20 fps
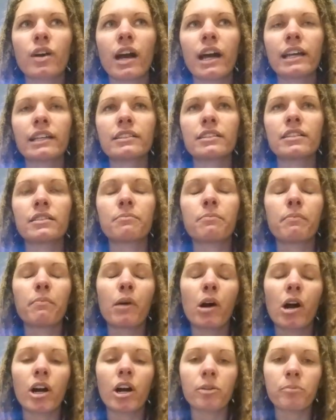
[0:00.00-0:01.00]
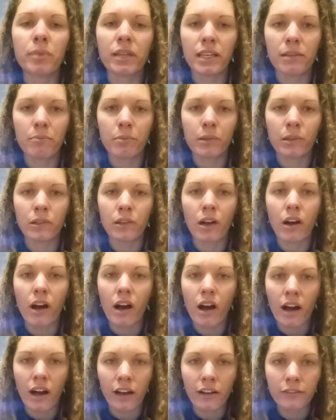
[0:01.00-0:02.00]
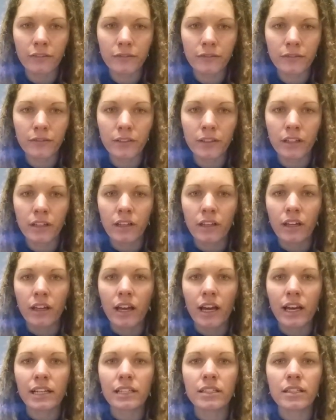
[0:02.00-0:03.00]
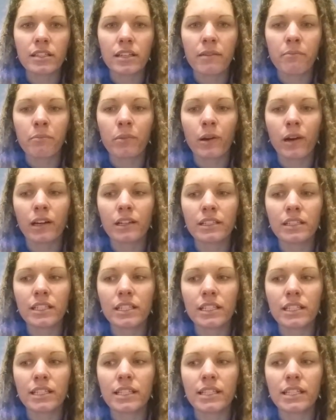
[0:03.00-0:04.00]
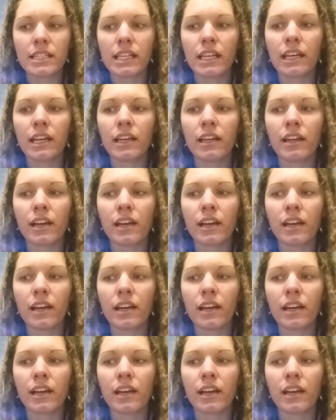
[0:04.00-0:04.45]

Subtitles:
trying to bar people off, as some Protestants see